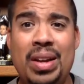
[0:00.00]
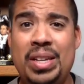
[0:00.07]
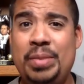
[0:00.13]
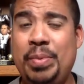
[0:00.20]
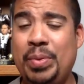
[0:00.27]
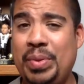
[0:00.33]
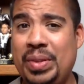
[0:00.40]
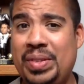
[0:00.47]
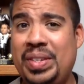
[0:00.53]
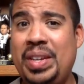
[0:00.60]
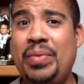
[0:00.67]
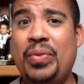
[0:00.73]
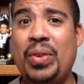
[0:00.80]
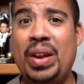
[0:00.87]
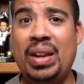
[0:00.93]
He's been with his
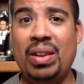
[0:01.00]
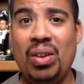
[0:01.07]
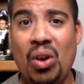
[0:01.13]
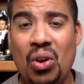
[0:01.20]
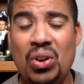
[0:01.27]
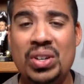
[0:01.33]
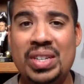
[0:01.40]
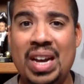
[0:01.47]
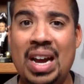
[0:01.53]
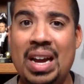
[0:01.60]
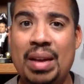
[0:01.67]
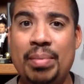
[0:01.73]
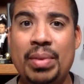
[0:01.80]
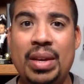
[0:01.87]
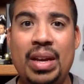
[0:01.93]
team for a long
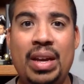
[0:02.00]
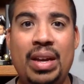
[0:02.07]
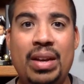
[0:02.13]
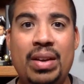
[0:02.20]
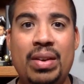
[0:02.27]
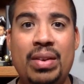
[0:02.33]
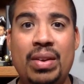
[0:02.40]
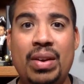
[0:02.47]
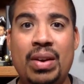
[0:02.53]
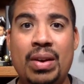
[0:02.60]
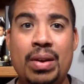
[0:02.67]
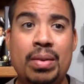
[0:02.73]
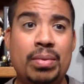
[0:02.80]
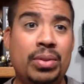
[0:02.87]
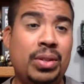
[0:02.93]
time. And
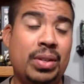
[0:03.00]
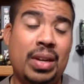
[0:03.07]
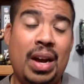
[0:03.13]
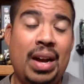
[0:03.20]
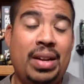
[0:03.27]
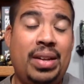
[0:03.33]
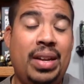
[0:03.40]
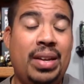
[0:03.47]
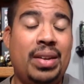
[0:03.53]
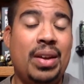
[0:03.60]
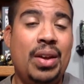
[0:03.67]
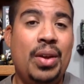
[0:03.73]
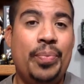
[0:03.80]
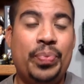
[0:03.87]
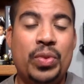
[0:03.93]
look, I think
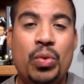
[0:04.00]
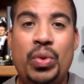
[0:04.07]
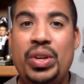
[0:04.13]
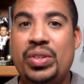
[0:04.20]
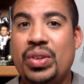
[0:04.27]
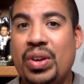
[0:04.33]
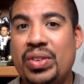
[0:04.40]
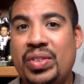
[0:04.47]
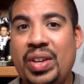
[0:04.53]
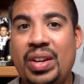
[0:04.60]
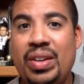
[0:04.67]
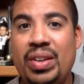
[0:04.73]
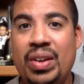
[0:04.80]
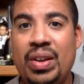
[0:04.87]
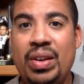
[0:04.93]
when it's all said
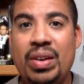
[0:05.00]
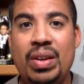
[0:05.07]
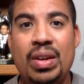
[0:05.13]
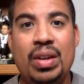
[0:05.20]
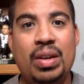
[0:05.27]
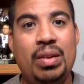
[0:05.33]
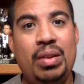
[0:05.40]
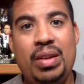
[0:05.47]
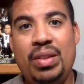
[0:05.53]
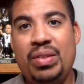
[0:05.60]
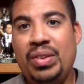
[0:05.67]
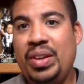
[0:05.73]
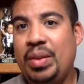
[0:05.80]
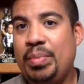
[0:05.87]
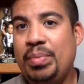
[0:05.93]
and done, either
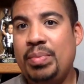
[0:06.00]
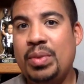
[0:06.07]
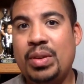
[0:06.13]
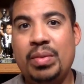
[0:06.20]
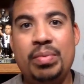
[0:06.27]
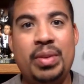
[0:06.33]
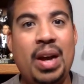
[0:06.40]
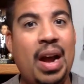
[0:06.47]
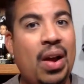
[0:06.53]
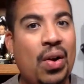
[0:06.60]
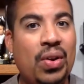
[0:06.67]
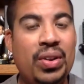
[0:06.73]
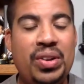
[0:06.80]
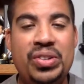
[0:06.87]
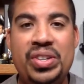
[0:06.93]
him or Kai
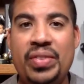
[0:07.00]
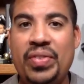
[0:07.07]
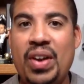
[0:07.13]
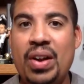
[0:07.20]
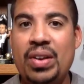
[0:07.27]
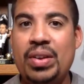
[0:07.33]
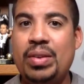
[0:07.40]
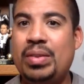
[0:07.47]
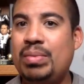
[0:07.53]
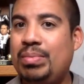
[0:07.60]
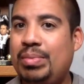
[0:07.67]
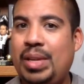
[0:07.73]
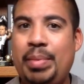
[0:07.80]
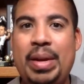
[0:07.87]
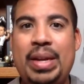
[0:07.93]
Harley or Jeff Ireland,
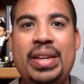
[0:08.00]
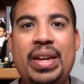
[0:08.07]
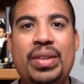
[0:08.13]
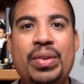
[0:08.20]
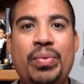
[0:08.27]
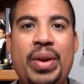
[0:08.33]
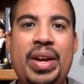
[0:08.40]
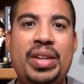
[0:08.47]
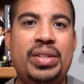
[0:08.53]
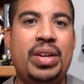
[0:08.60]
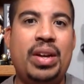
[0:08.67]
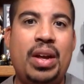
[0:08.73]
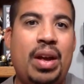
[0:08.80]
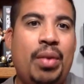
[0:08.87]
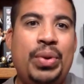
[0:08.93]
they may take the reins.
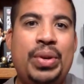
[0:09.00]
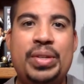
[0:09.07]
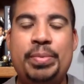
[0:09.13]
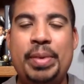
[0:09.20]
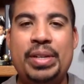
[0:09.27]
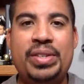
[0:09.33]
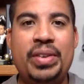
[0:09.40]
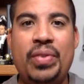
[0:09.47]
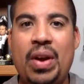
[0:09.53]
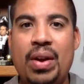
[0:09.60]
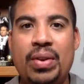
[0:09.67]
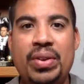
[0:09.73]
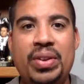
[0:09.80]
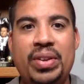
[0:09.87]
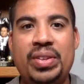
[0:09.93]
I would expect Jeff
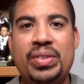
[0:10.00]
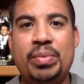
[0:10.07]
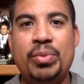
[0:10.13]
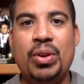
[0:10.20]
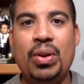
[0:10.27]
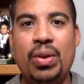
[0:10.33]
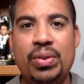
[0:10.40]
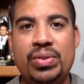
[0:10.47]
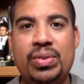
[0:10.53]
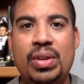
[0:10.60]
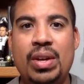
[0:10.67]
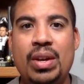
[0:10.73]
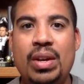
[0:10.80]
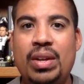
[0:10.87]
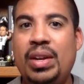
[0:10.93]
Ireland to get some calls
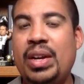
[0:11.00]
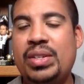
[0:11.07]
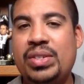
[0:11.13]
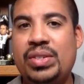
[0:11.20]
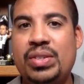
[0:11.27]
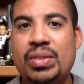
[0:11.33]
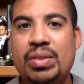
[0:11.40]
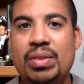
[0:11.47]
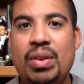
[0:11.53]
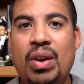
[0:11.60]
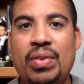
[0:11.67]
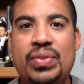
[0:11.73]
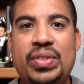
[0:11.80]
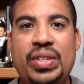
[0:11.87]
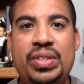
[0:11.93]
next
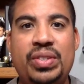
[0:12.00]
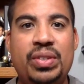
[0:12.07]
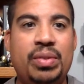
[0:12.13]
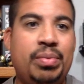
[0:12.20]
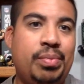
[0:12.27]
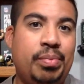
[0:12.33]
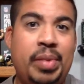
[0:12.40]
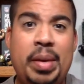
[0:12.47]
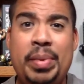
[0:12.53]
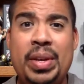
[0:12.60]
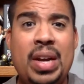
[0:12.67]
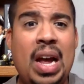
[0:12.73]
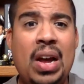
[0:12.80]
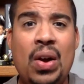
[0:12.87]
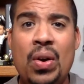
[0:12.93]
offseason, maybe
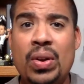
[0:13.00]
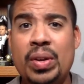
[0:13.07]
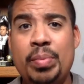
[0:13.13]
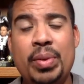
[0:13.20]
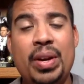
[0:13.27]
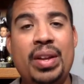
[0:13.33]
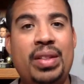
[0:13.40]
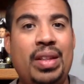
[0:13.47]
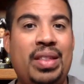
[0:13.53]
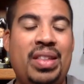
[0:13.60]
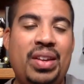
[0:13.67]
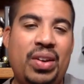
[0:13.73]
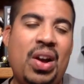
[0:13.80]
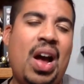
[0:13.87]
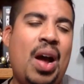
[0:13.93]
Kai Harley, but I
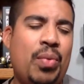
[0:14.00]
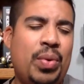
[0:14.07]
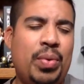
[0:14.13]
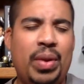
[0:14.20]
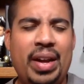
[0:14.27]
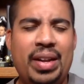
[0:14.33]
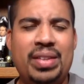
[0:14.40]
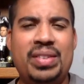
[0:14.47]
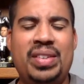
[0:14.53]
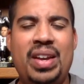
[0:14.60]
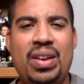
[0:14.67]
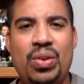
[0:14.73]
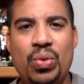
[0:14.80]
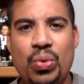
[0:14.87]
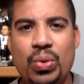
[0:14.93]
think Kai would like to stay
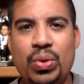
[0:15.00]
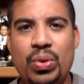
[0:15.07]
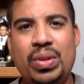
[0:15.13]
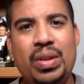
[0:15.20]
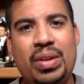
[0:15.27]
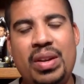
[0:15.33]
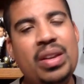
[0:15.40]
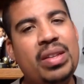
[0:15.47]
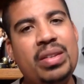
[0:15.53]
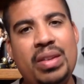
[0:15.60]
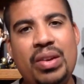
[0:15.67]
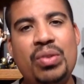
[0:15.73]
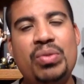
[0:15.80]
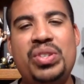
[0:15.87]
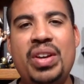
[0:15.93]
in New Orleans. And I
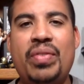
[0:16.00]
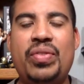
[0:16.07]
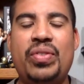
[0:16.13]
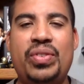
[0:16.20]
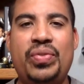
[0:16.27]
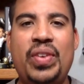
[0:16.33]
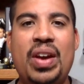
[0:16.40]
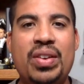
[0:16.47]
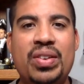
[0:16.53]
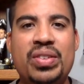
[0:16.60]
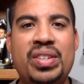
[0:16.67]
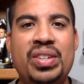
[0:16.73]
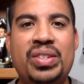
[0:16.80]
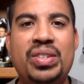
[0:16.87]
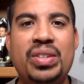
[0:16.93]
know Jeff has found his
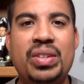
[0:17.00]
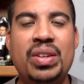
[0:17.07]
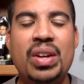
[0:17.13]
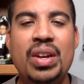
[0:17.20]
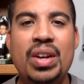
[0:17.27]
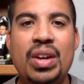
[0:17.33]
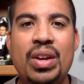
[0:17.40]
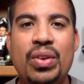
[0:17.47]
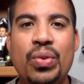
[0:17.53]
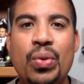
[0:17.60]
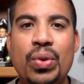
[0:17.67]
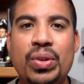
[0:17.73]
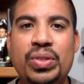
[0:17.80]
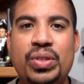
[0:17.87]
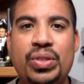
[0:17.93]
niche in New
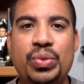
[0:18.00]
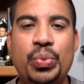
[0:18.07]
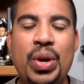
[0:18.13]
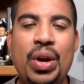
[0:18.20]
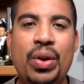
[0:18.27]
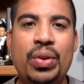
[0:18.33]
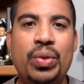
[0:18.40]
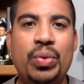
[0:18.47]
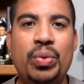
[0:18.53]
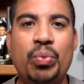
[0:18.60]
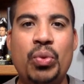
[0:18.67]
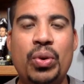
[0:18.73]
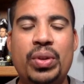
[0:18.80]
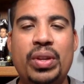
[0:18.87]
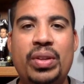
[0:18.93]
Orleans as well and the
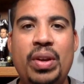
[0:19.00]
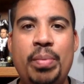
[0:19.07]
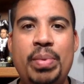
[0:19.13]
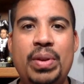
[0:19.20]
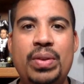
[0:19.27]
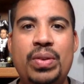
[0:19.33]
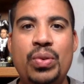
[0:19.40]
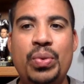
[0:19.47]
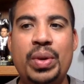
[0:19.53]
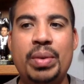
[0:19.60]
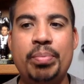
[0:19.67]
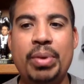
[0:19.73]
work that they've been doing.